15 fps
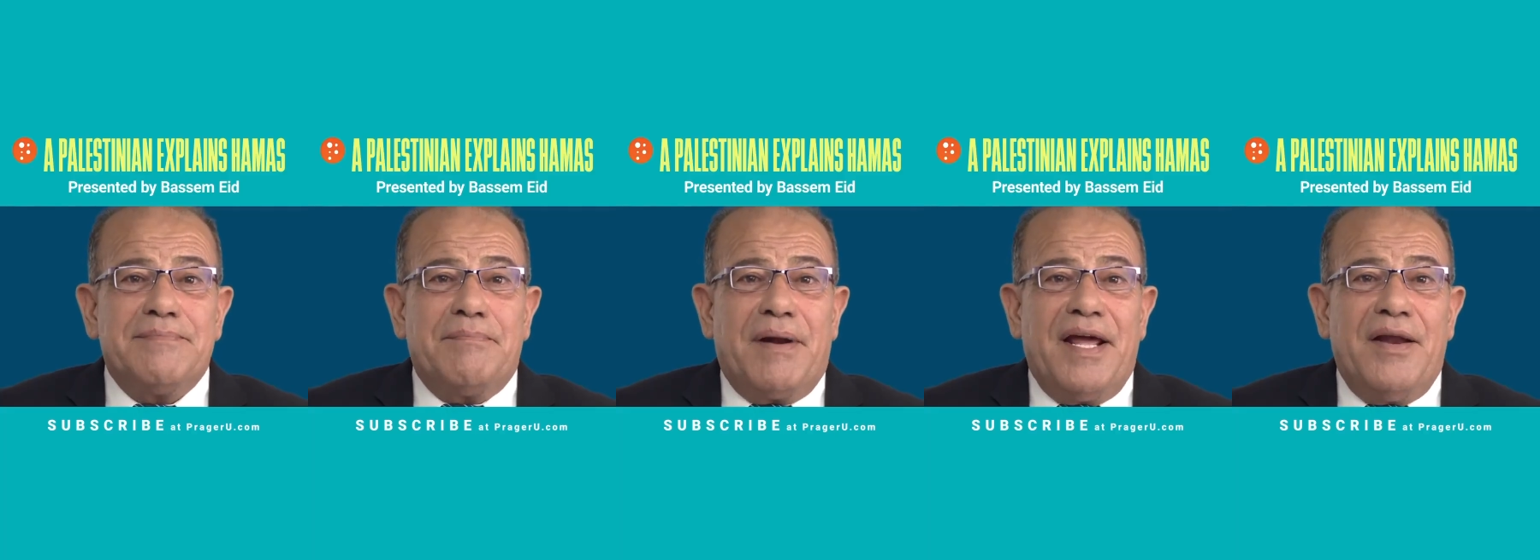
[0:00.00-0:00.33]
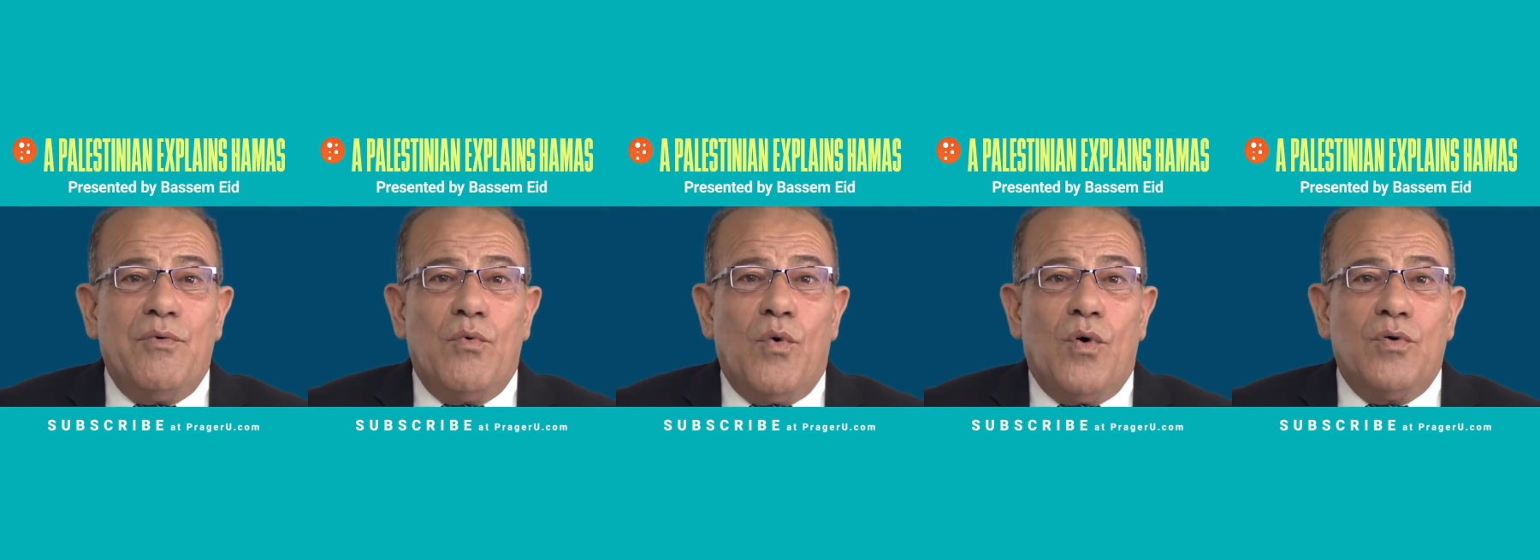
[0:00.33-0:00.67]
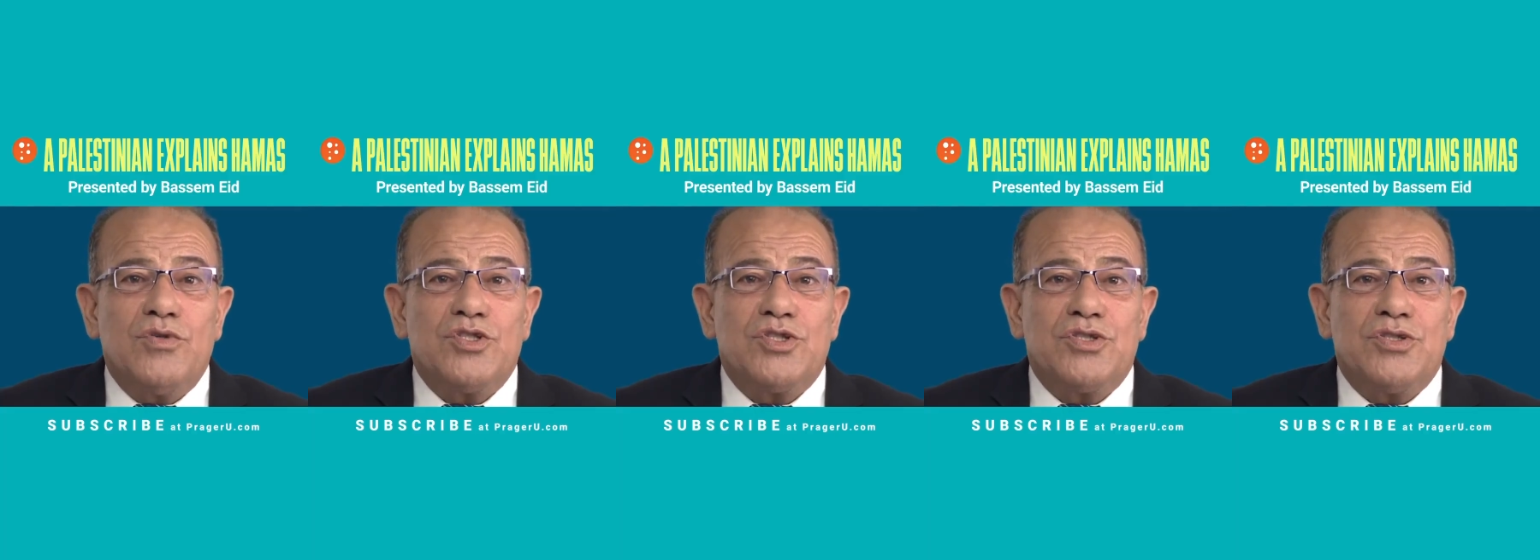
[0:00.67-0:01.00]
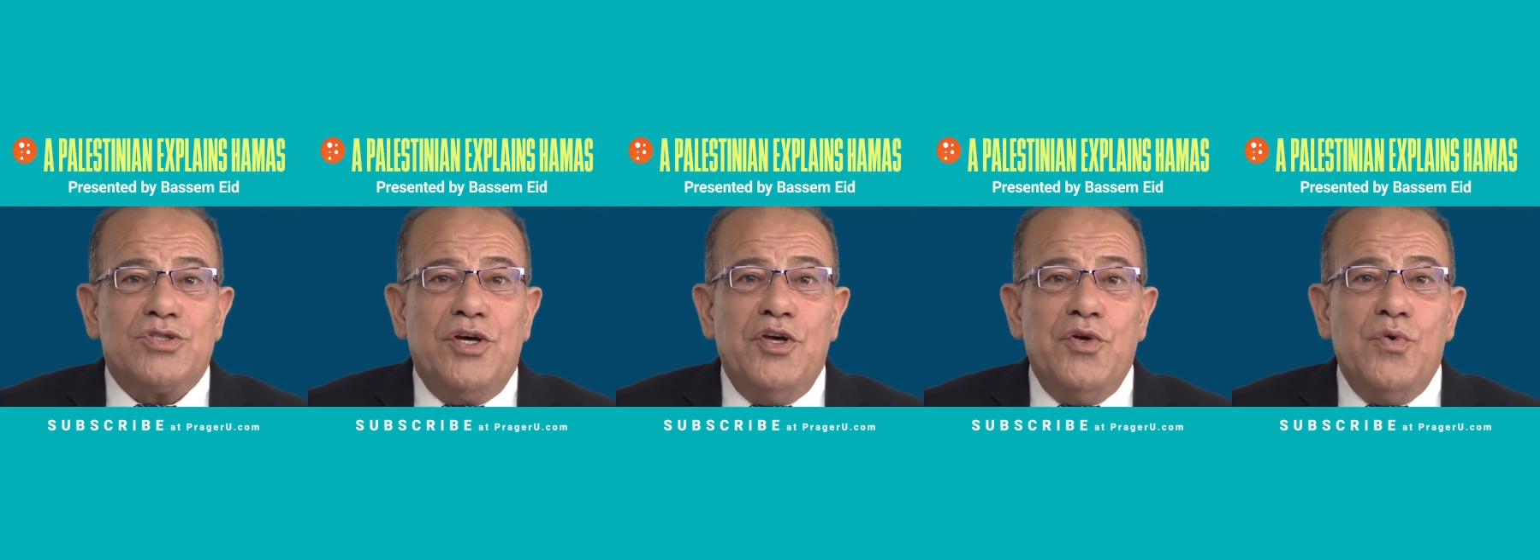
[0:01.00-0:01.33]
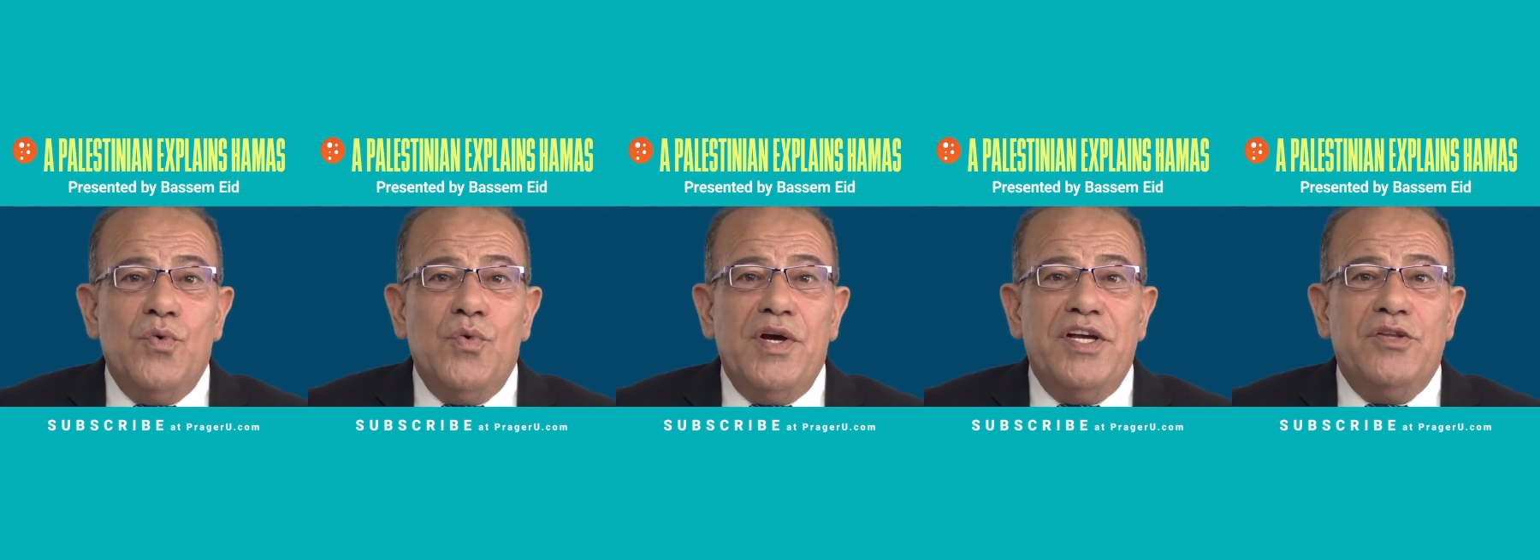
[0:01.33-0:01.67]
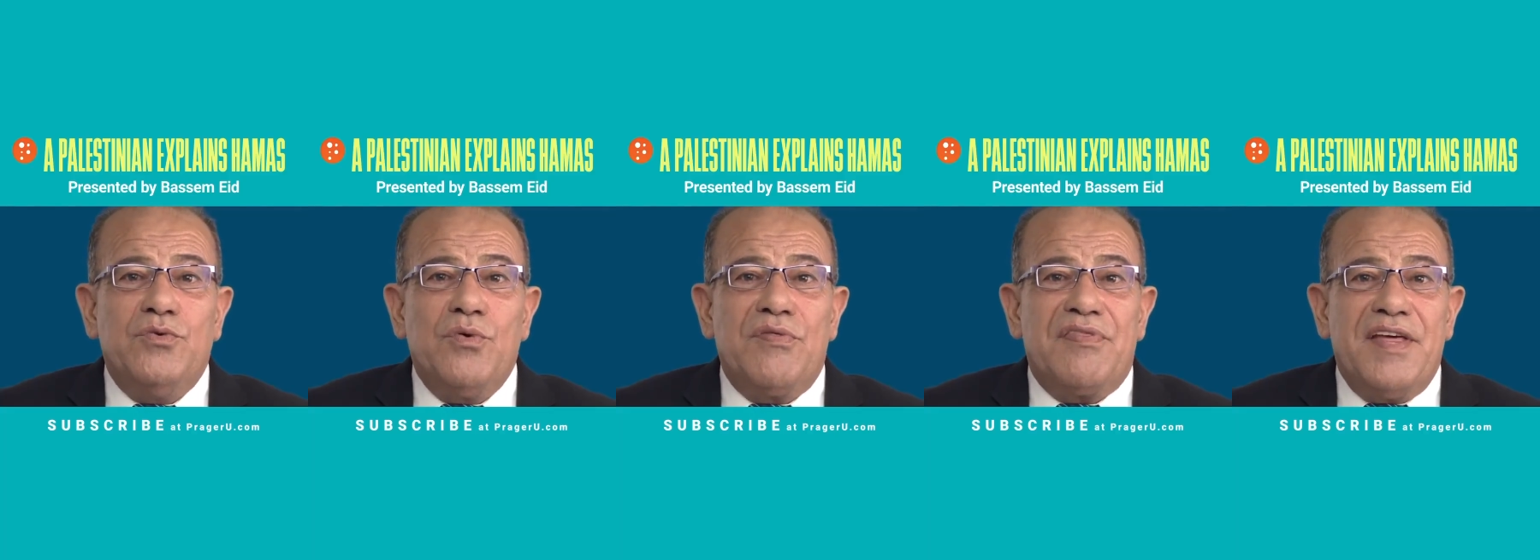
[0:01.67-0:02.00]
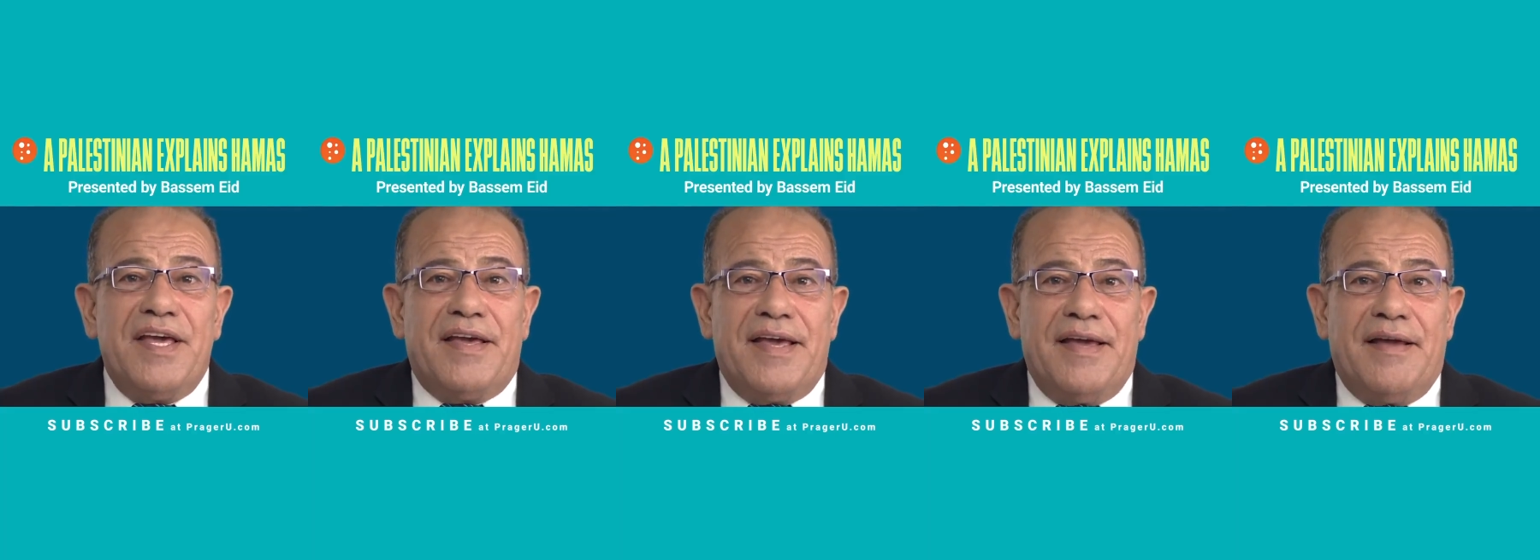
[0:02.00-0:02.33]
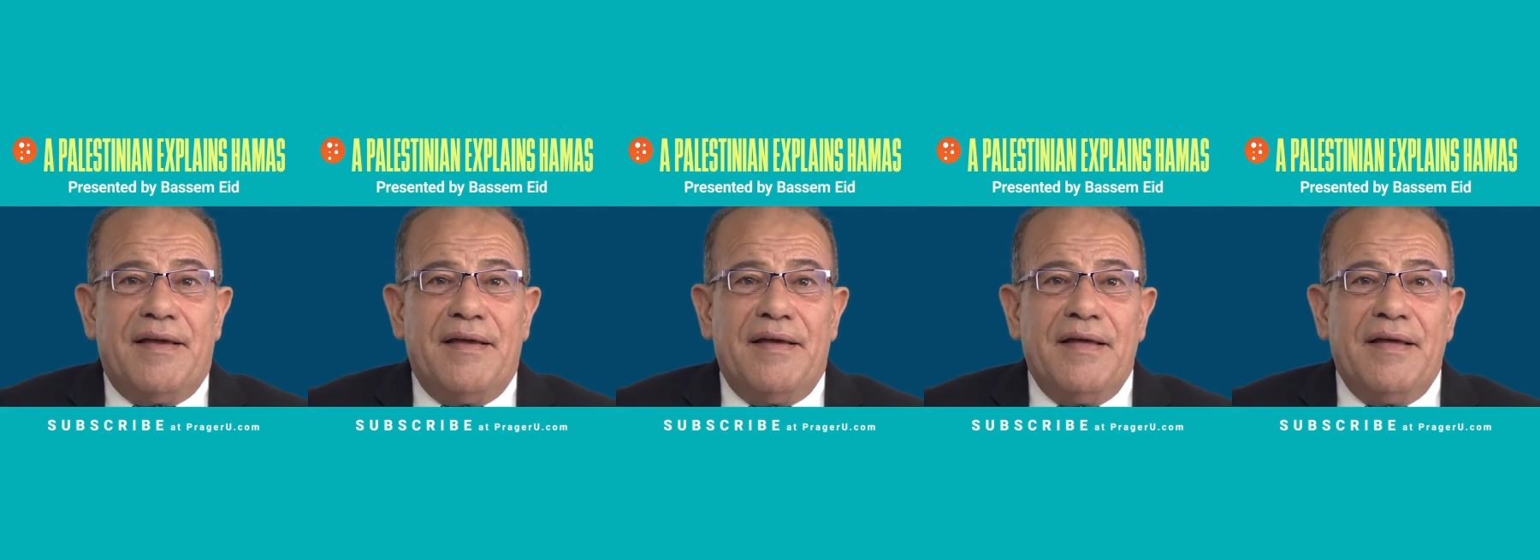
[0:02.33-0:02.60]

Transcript: brainwash you into thinking